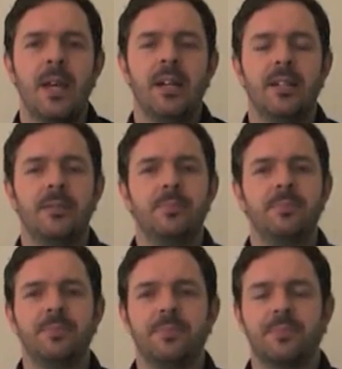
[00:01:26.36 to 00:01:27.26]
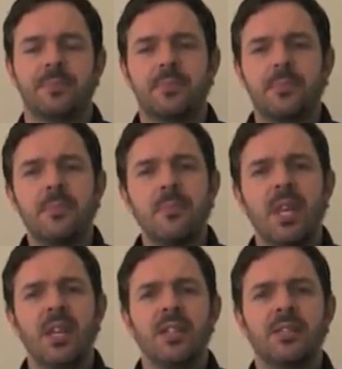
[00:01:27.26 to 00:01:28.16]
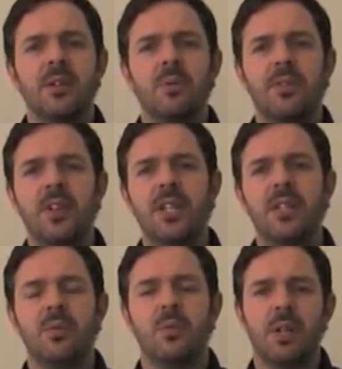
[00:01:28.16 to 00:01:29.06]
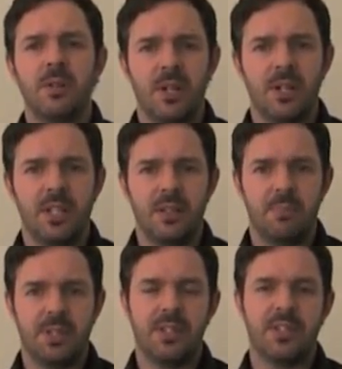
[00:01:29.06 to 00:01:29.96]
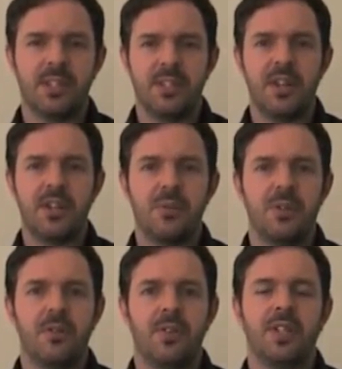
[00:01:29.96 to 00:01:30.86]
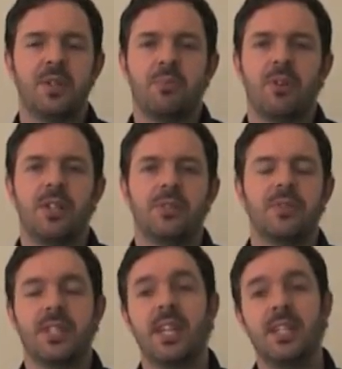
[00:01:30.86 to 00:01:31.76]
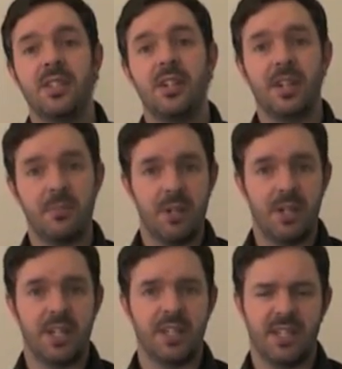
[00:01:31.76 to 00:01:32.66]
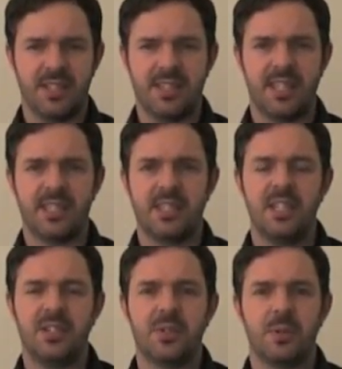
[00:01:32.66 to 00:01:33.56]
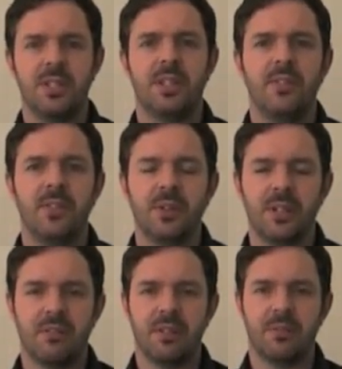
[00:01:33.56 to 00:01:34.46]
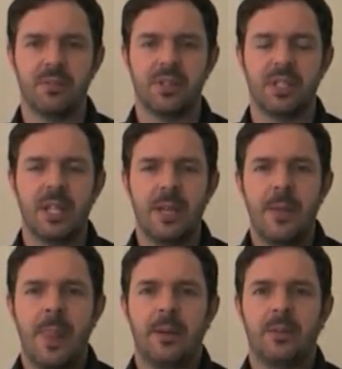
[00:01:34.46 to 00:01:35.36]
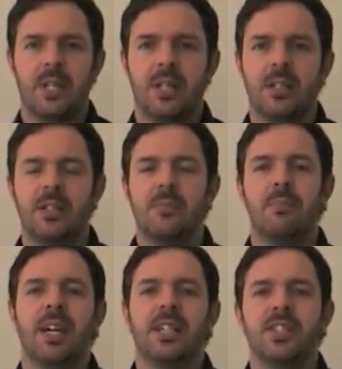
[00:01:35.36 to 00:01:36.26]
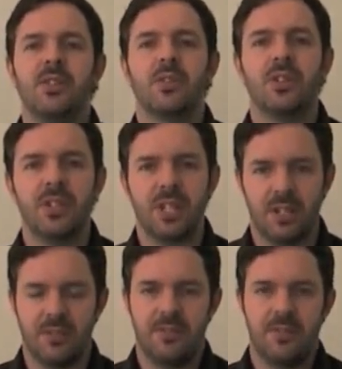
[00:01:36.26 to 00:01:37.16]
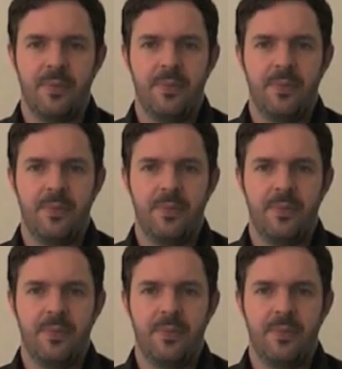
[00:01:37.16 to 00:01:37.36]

Um, so within one of my businesses, Digital Youth Enterprise, obviously our target market there is 16 to 24 year olds. Okay, but that's not good enough.